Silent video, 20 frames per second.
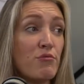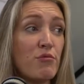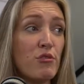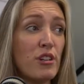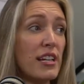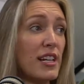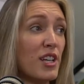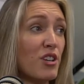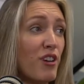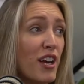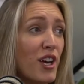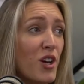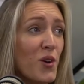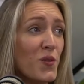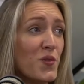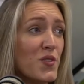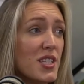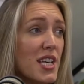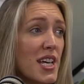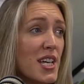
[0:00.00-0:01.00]
really great
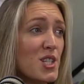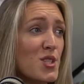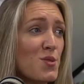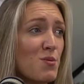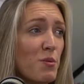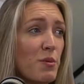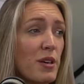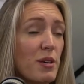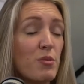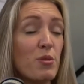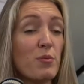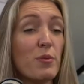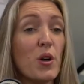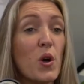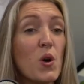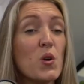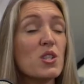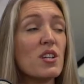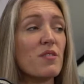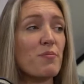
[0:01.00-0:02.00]
conversations with people
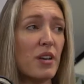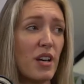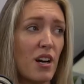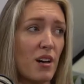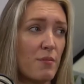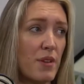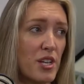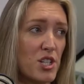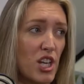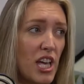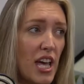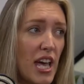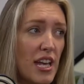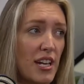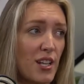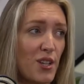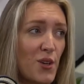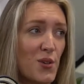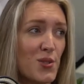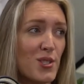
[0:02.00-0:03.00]
because I've become educated
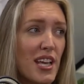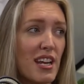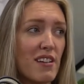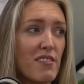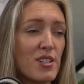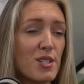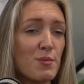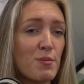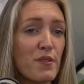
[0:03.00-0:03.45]
in those areas.